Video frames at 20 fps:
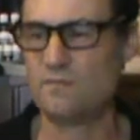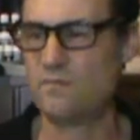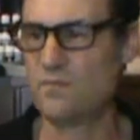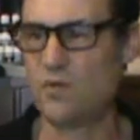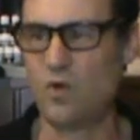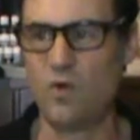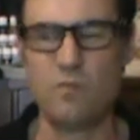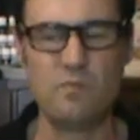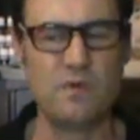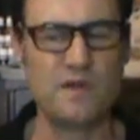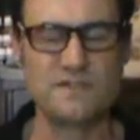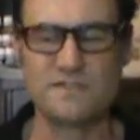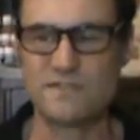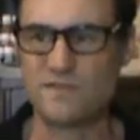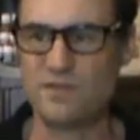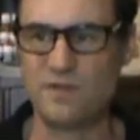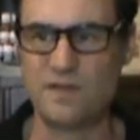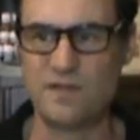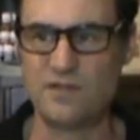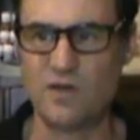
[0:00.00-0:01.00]
almost
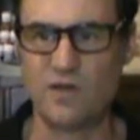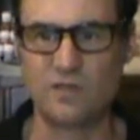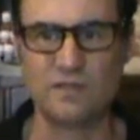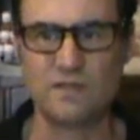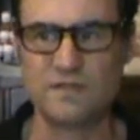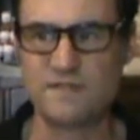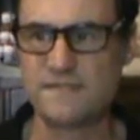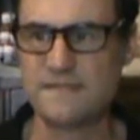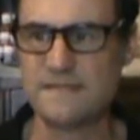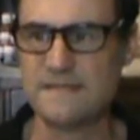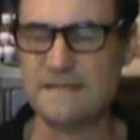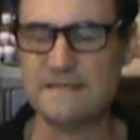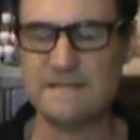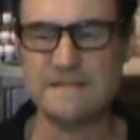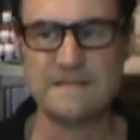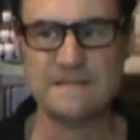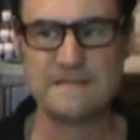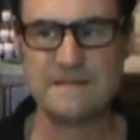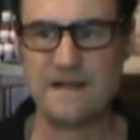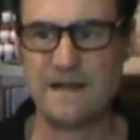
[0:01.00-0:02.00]
$30.
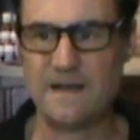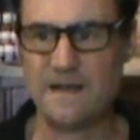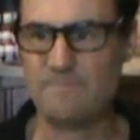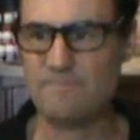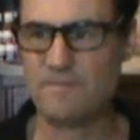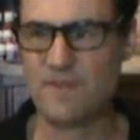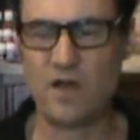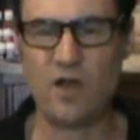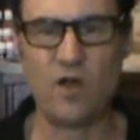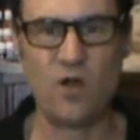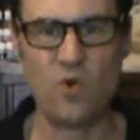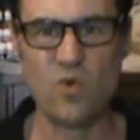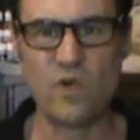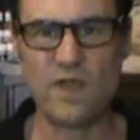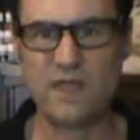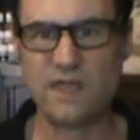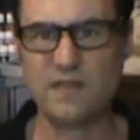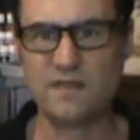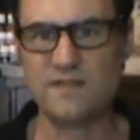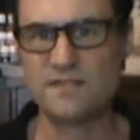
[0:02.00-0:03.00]
The whole
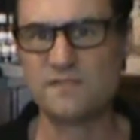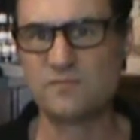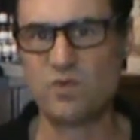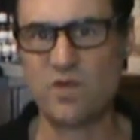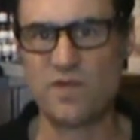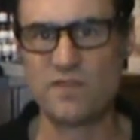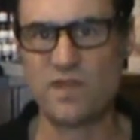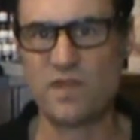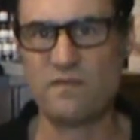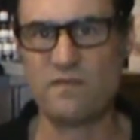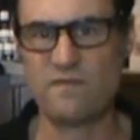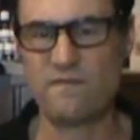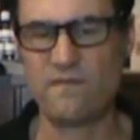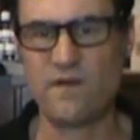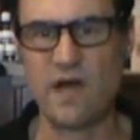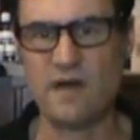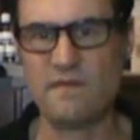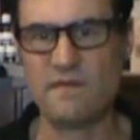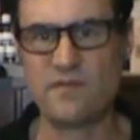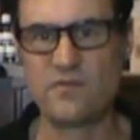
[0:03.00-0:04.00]
kit is worth over
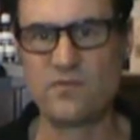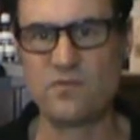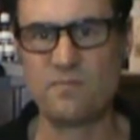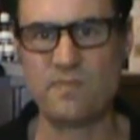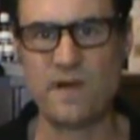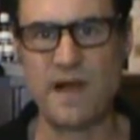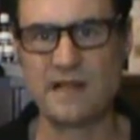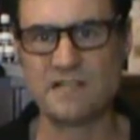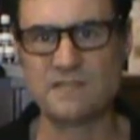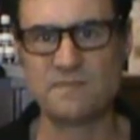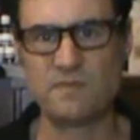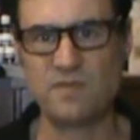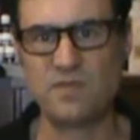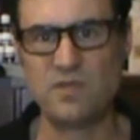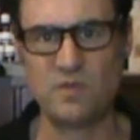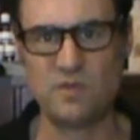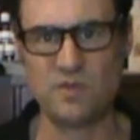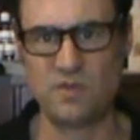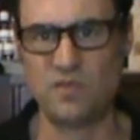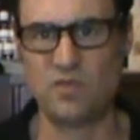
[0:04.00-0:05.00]
$500, but
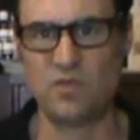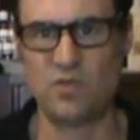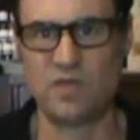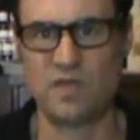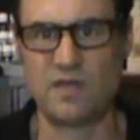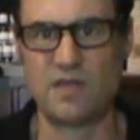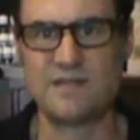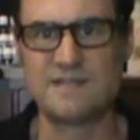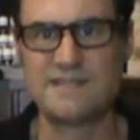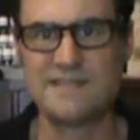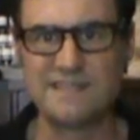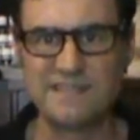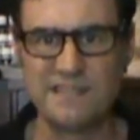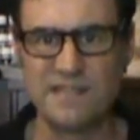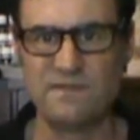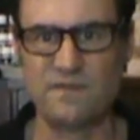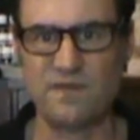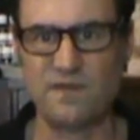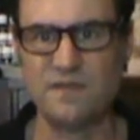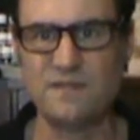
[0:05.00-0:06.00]
you get it
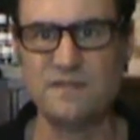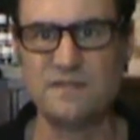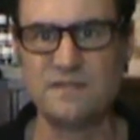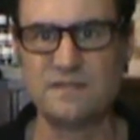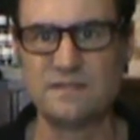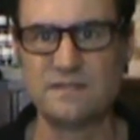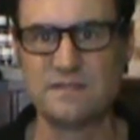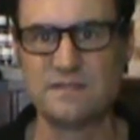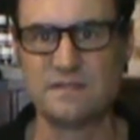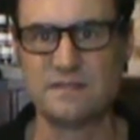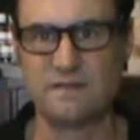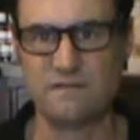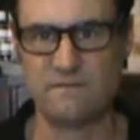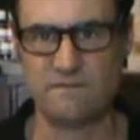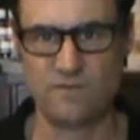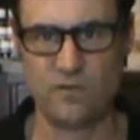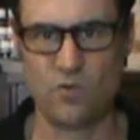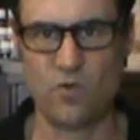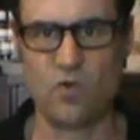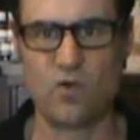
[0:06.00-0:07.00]
delivered
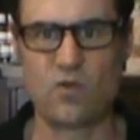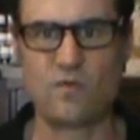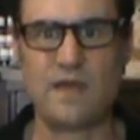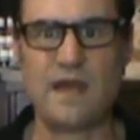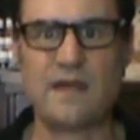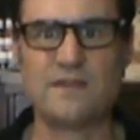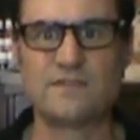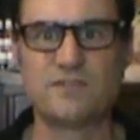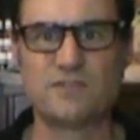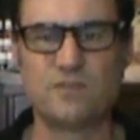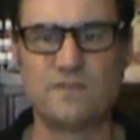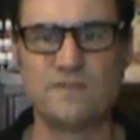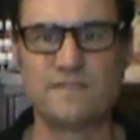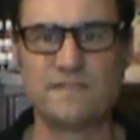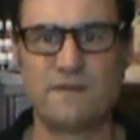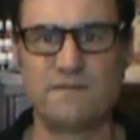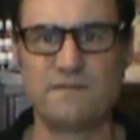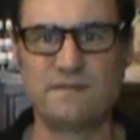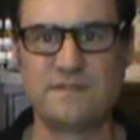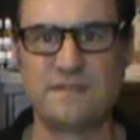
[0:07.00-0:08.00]
for around
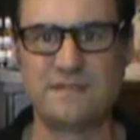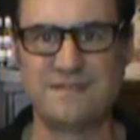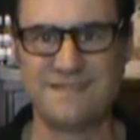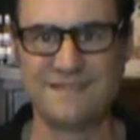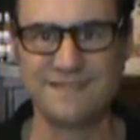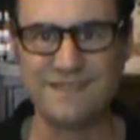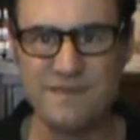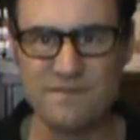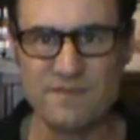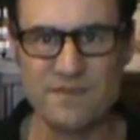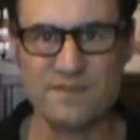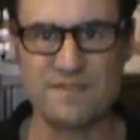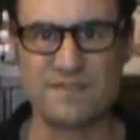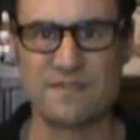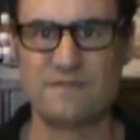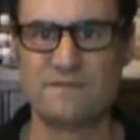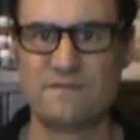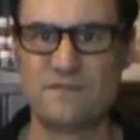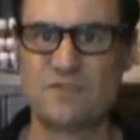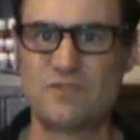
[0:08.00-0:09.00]
$270. Delivered
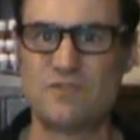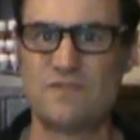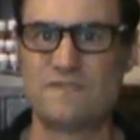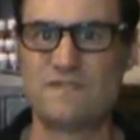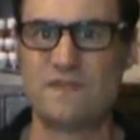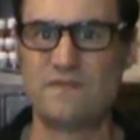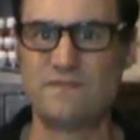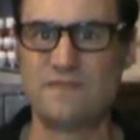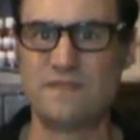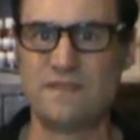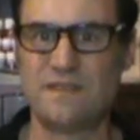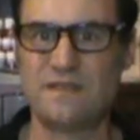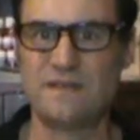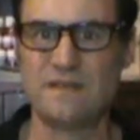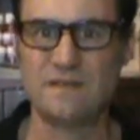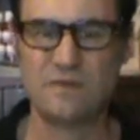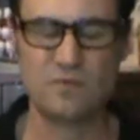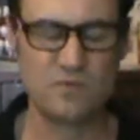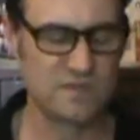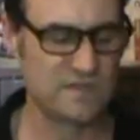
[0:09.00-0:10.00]
for $270,
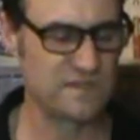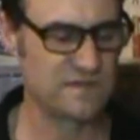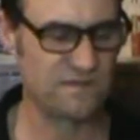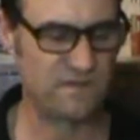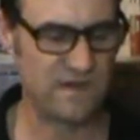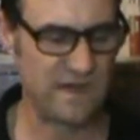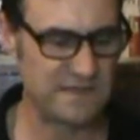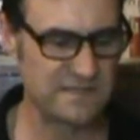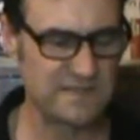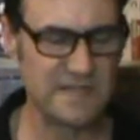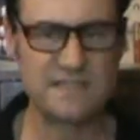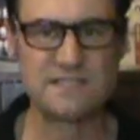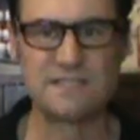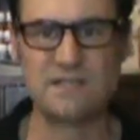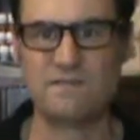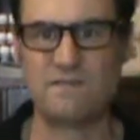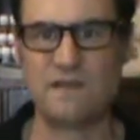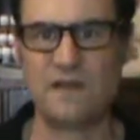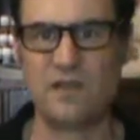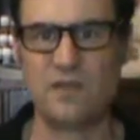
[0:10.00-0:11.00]
which is
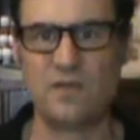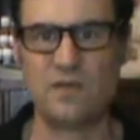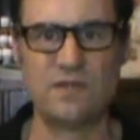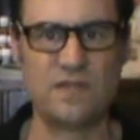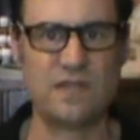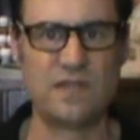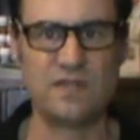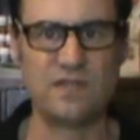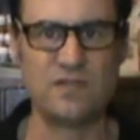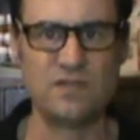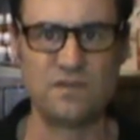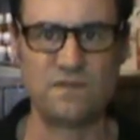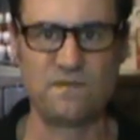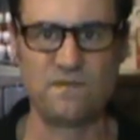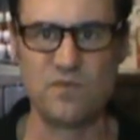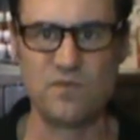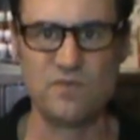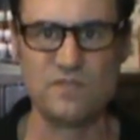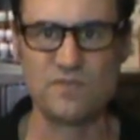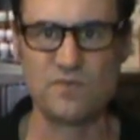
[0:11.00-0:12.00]
fantastic value, and you get your
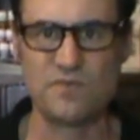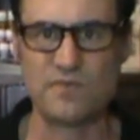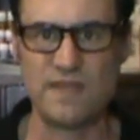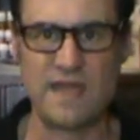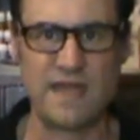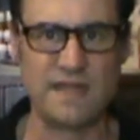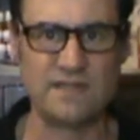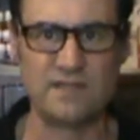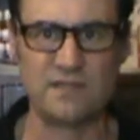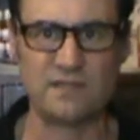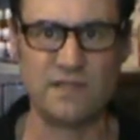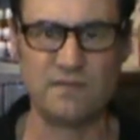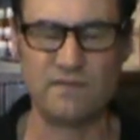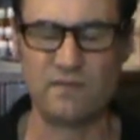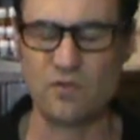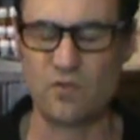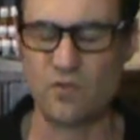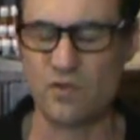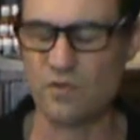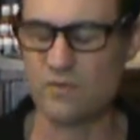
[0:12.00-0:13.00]
diffuser in that, your
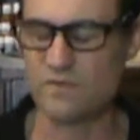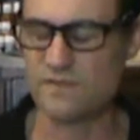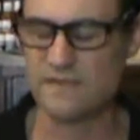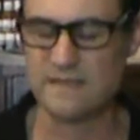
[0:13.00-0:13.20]
leaven oiled,